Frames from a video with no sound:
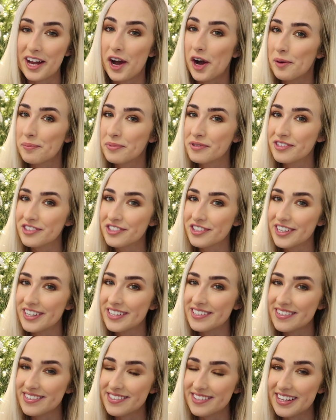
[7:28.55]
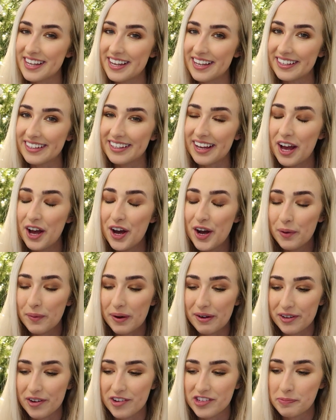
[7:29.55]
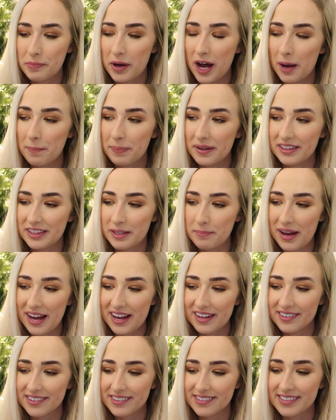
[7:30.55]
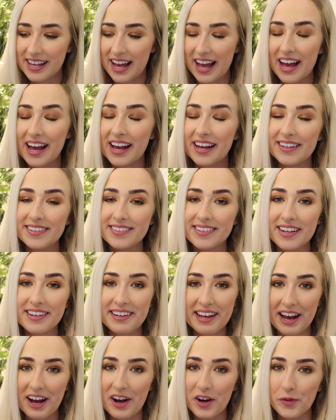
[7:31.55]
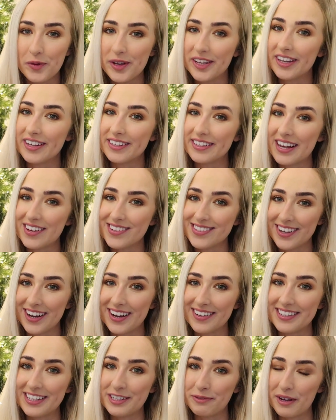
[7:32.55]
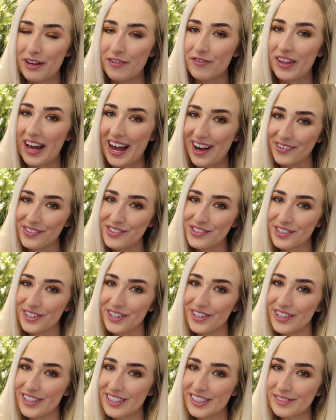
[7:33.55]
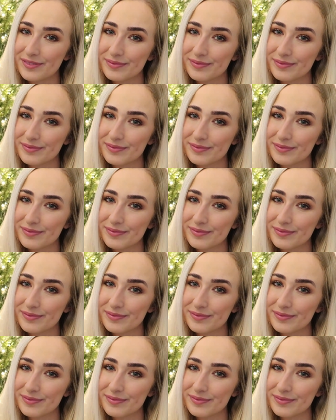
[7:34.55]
I hope you enjoyed seeing what I'm going to pop in the bags and now we can get started with the house tour.